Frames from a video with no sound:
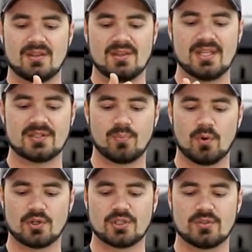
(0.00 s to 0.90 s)
This
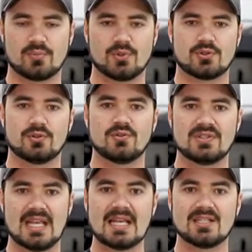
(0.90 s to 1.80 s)
portion
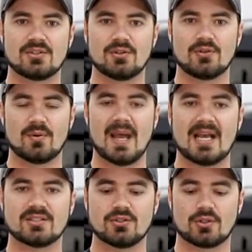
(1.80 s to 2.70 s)
protrudes into the
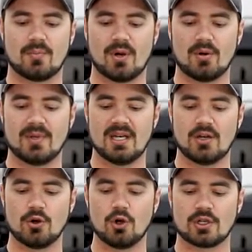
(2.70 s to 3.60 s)
passenger compartment
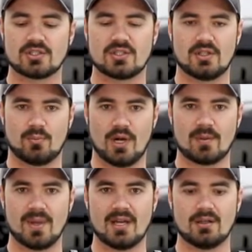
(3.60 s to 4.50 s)
and hooks to the
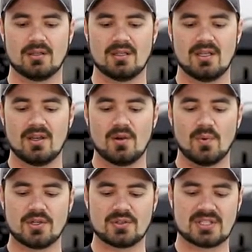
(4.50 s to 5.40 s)
brake pedal.
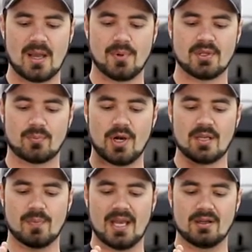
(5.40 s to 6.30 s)
When you step on the
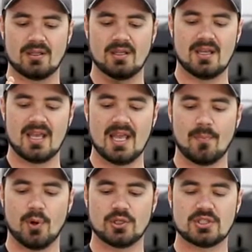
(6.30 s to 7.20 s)
brake pedal,
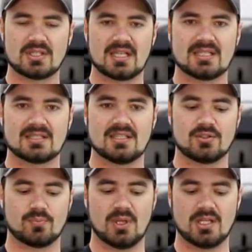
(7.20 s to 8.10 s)
it pushes against
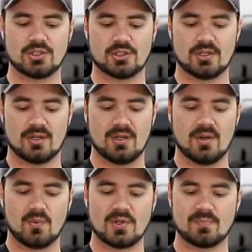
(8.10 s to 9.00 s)
this plunger
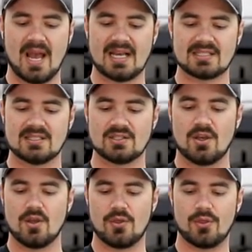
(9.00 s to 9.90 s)
which passes
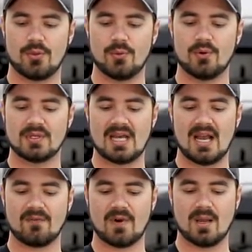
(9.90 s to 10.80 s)
through a
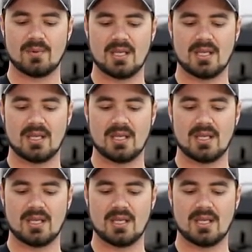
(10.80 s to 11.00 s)
diaphragm